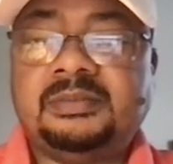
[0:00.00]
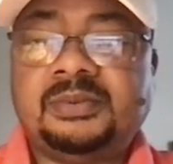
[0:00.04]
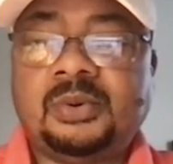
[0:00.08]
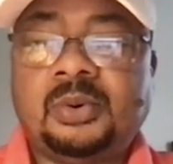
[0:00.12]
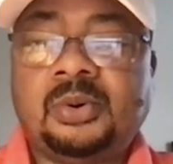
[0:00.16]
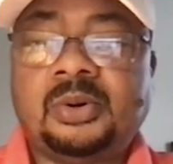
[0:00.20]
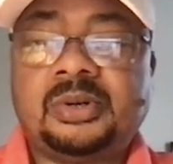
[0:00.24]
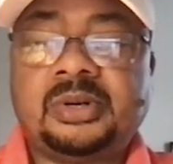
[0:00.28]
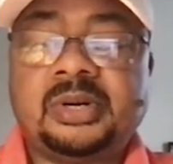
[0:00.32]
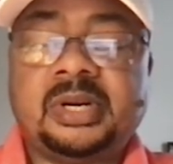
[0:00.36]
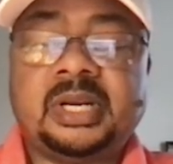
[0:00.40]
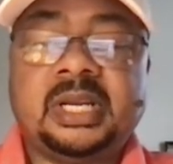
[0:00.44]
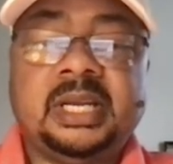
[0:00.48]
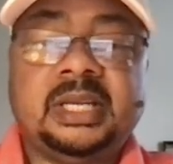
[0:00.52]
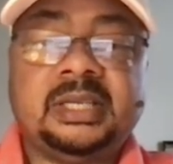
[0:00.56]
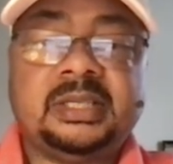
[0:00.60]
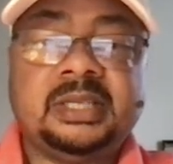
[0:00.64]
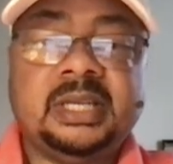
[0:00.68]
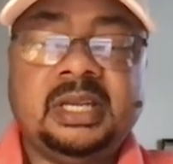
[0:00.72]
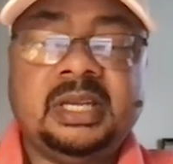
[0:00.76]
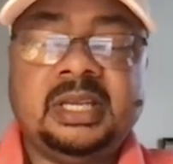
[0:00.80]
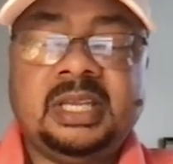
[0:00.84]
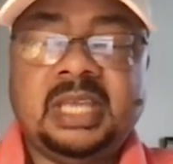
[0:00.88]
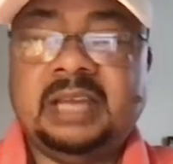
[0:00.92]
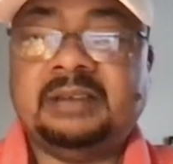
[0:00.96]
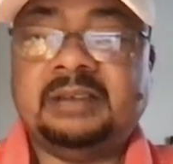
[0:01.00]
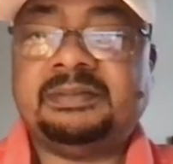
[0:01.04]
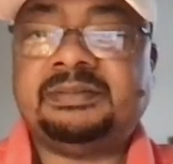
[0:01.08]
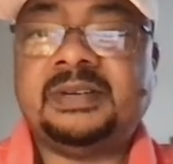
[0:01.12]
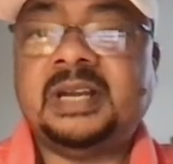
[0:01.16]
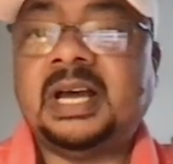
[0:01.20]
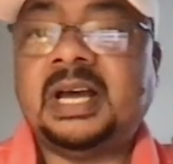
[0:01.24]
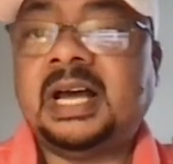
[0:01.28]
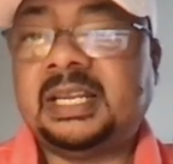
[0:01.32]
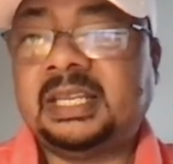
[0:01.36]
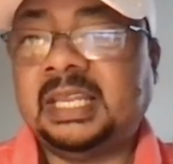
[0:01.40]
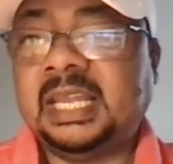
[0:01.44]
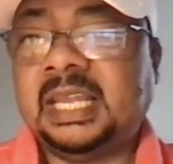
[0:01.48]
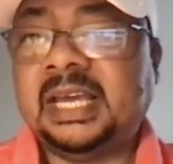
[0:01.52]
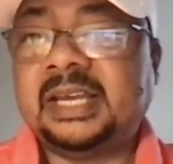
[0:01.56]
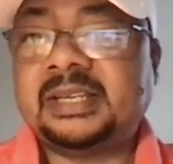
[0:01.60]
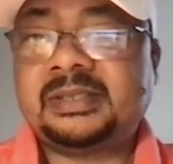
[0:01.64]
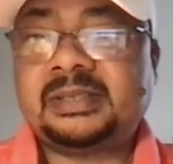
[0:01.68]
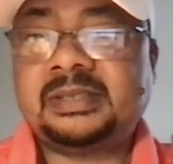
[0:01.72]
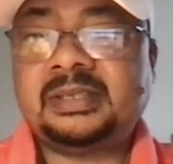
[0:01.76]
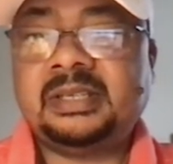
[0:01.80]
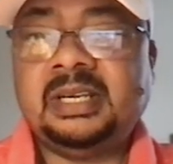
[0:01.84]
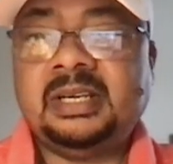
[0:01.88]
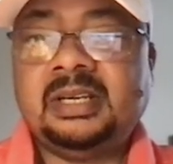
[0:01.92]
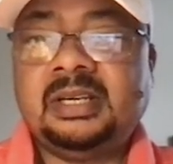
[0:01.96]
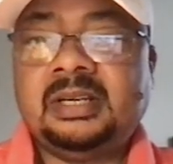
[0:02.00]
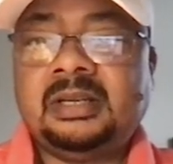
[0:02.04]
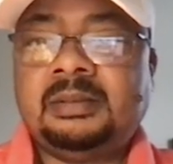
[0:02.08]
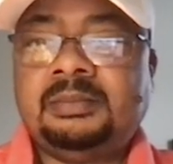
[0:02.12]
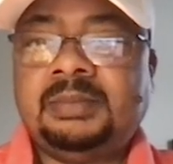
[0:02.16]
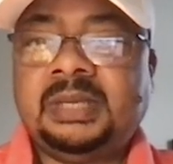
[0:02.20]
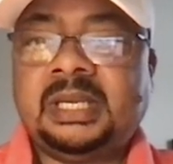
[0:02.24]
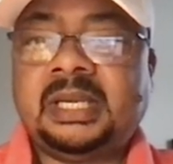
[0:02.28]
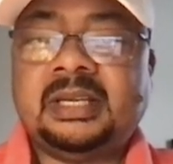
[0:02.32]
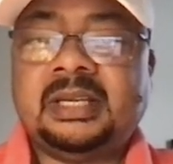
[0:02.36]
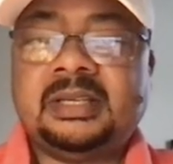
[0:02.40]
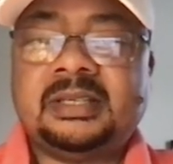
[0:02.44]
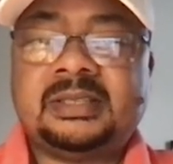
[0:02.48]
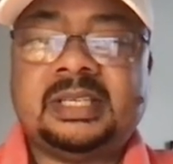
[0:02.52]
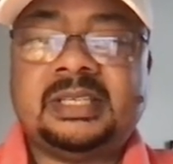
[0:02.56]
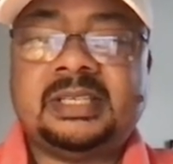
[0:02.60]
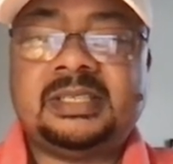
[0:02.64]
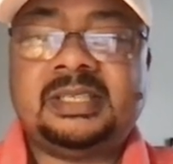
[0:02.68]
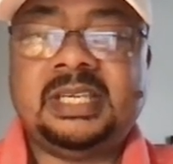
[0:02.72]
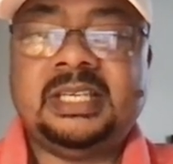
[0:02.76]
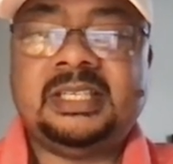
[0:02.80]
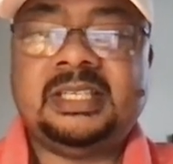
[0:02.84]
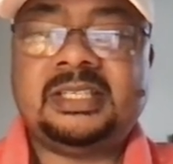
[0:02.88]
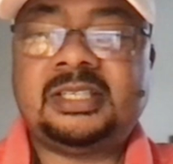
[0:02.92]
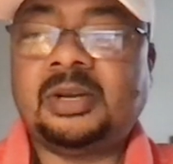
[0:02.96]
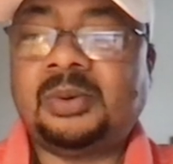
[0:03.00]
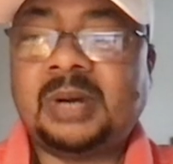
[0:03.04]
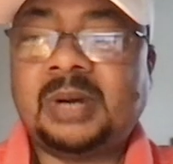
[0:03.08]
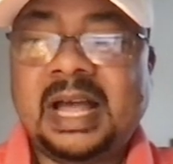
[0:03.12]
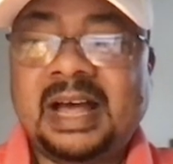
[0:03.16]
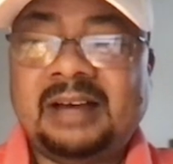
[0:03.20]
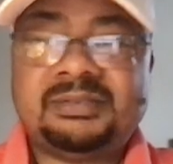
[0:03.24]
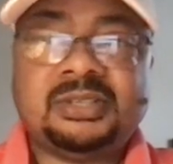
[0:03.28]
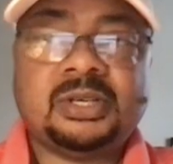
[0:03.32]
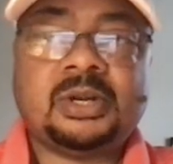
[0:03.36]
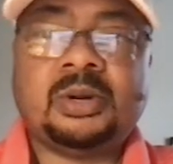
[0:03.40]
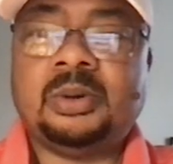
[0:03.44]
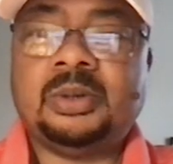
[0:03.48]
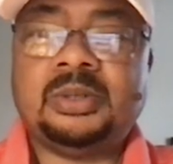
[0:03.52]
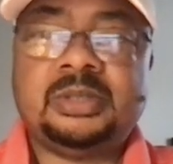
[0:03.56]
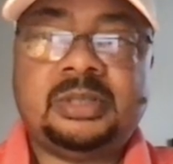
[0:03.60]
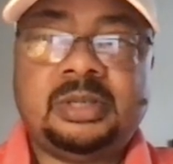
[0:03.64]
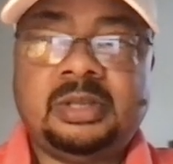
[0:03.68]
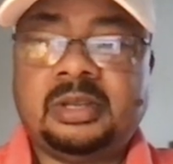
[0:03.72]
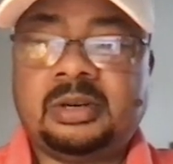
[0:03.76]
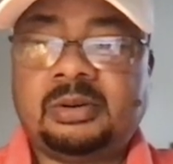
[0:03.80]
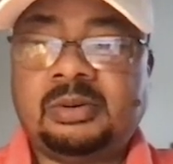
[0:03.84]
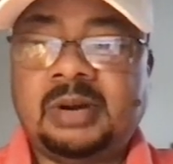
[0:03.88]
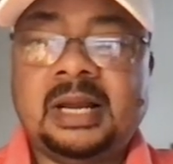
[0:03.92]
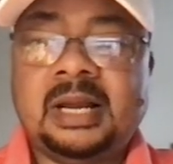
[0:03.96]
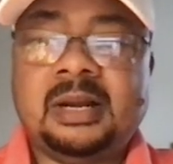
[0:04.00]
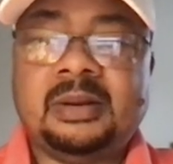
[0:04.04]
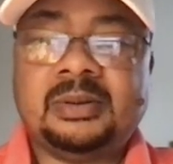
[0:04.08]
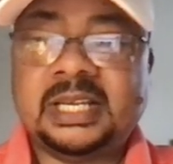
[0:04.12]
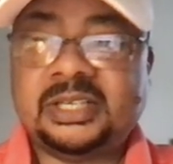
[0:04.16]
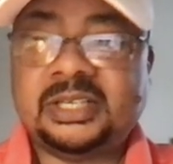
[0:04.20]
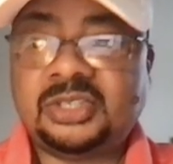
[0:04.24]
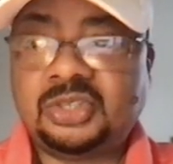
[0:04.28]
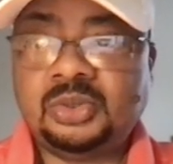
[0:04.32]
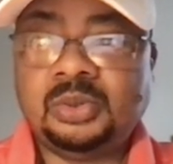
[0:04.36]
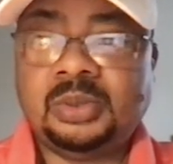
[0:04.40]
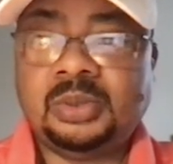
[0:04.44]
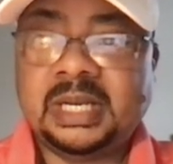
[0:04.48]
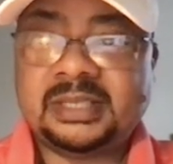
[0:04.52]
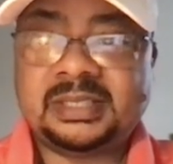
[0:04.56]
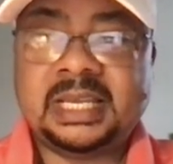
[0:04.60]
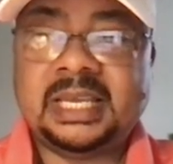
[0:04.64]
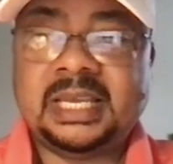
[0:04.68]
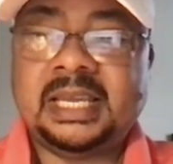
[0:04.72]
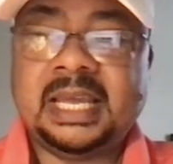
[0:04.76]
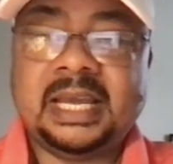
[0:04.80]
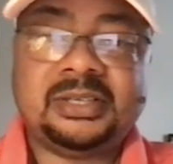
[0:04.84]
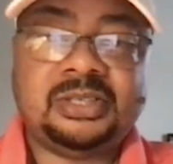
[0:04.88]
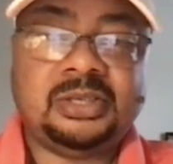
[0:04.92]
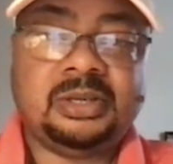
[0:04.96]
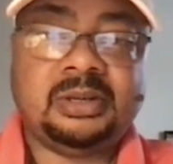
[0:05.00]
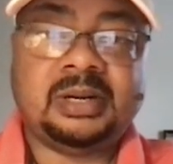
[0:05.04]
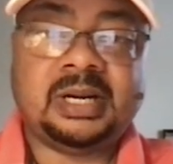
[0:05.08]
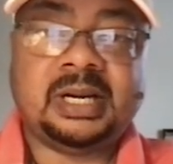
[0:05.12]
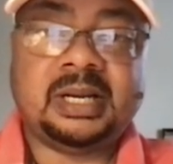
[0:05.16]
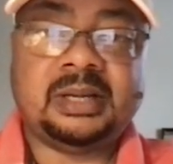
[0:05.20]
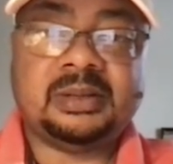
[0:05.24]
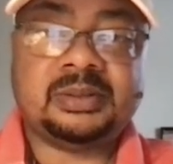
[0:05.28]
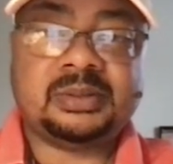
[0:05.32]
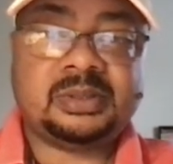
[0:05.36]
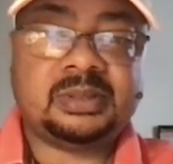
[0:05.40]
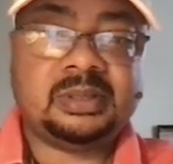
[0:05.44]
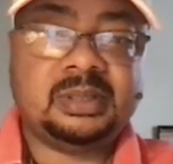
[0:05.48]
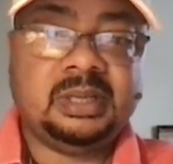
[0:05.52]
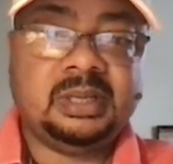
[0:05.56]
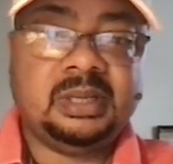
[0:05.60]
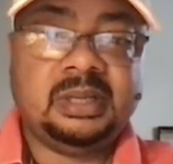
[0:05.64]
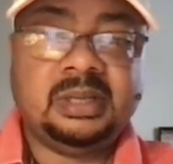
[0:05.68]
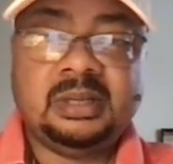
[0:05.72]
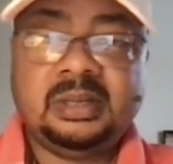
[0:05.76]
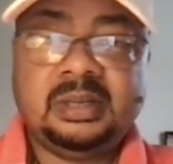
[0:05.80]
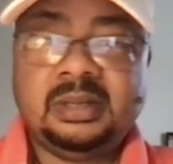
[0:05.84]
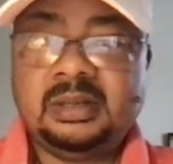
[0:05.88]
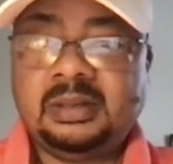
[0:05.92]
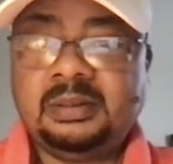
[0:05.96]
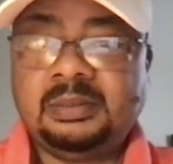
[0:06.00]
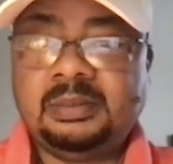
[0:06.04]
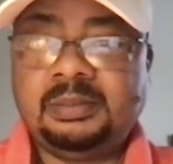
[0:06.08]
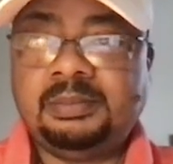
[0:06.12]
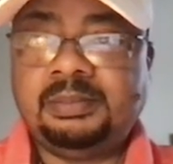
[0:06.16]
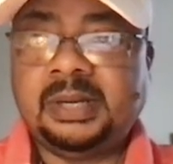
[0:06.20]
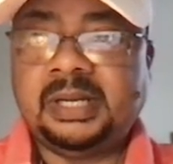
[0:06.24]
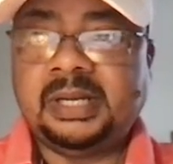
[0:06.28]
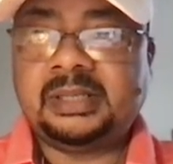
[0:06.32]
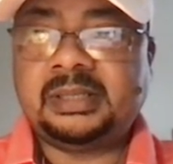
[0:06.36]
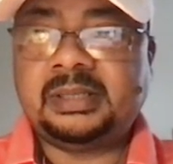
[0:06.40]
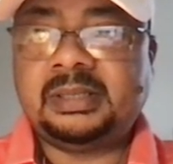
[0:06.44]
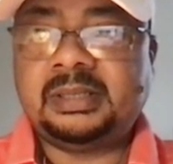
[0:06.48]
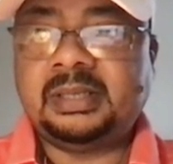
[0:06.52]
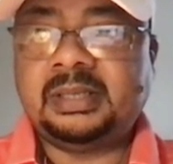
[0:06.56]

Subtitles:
ordering it, if not less, because the seeds don't have to go into the ground as soon as they get to your house. But